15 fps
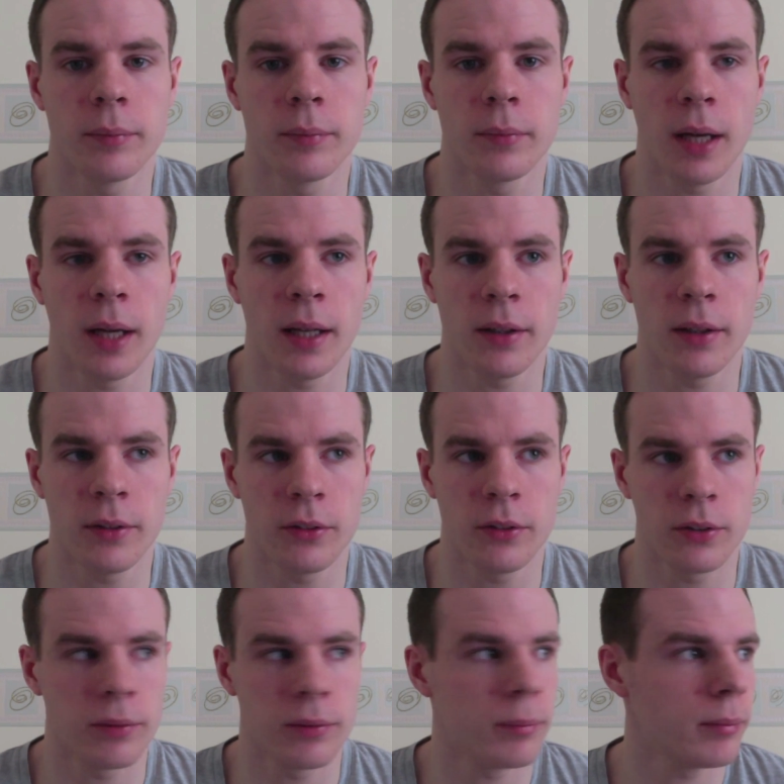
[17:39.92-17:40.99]
And
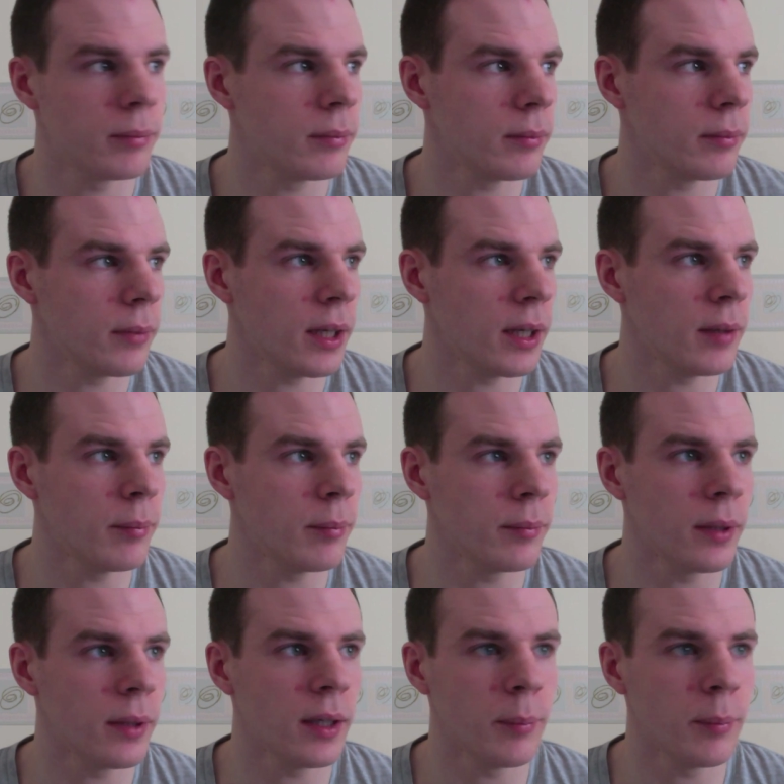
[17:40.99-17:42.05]

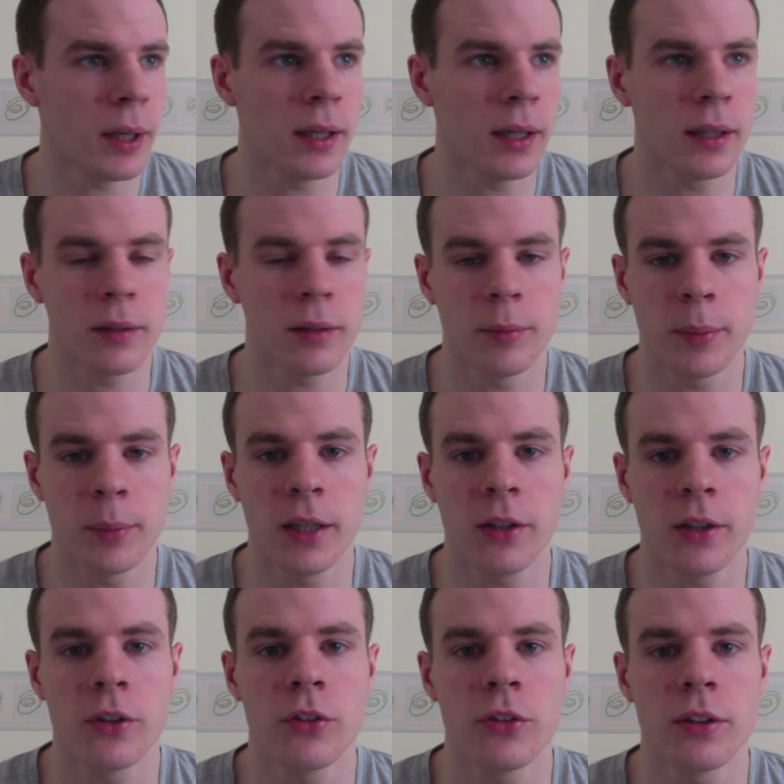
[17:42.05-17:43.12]
in my
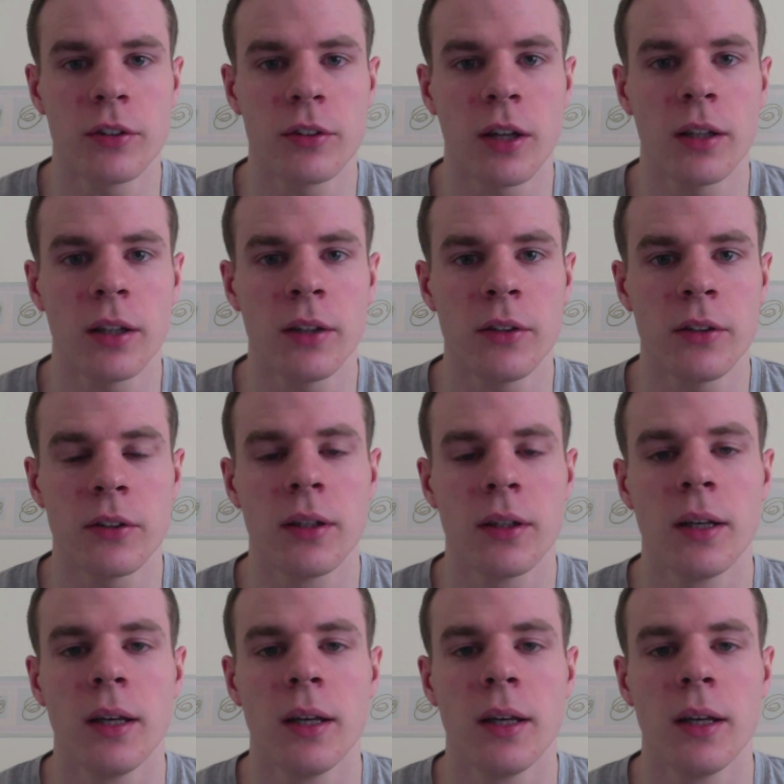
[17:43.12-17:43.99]
country, Scotland,